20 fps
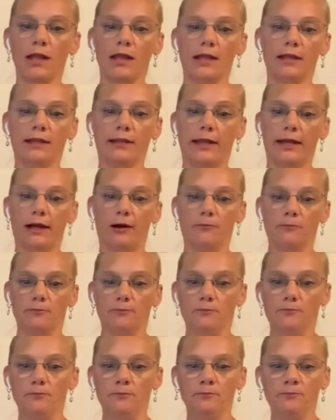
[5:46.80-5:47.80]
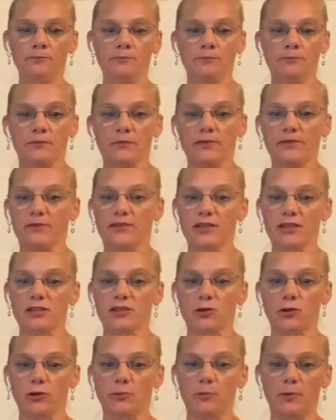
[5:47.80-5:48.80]
Now, this
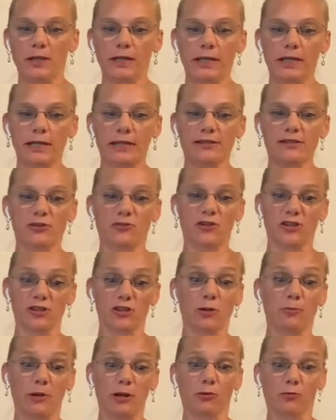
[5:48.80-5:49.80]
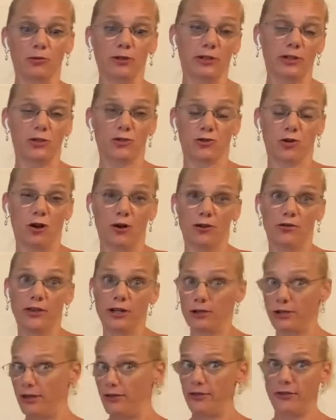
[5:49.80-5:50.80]
could be a really strong
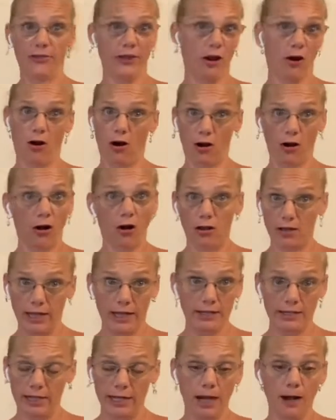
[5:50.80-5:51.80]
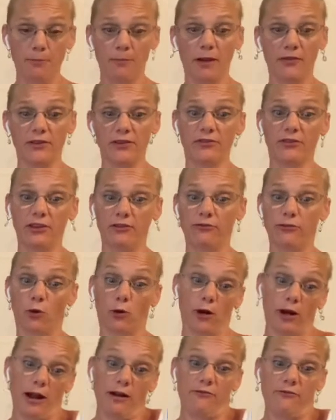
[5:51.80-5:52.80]
theory that they are all ending up on the
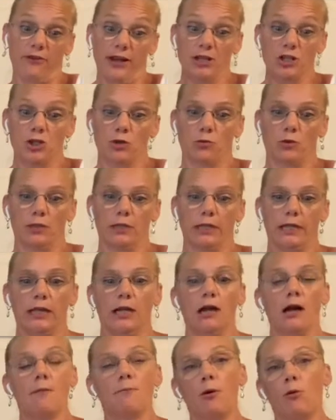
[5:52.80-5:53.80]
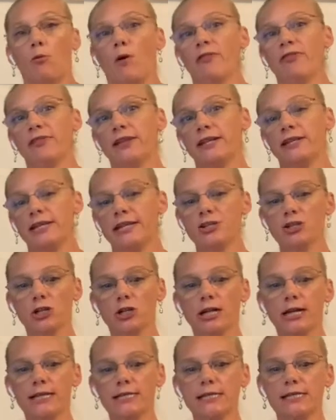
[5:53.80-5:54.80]
seafloor eventually. But one thing
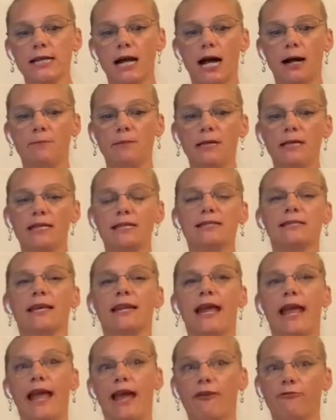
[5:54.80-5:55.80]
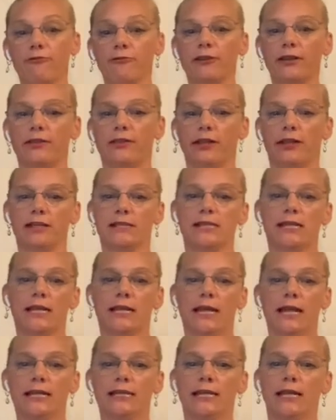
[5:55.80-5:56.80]
nature has taught me is that everything is
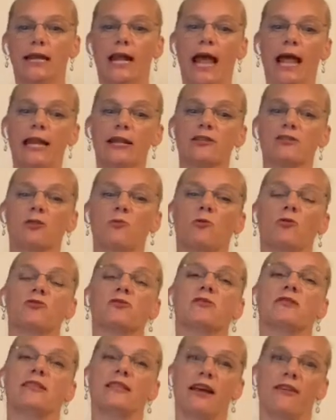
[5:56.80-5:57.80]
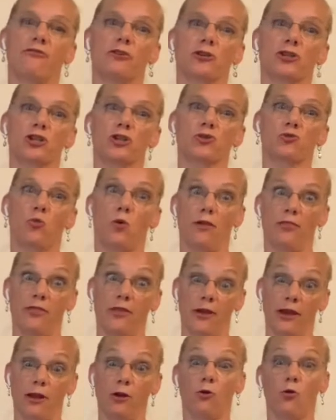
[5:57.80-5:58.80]
connected and it's almost never just one
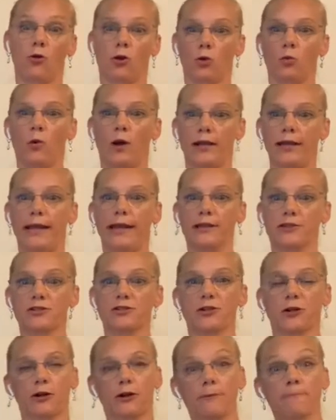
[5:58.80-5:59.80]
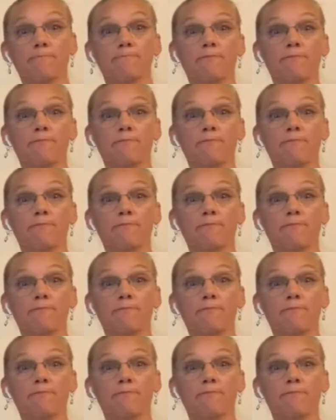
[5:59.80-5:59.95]
thing or one answer.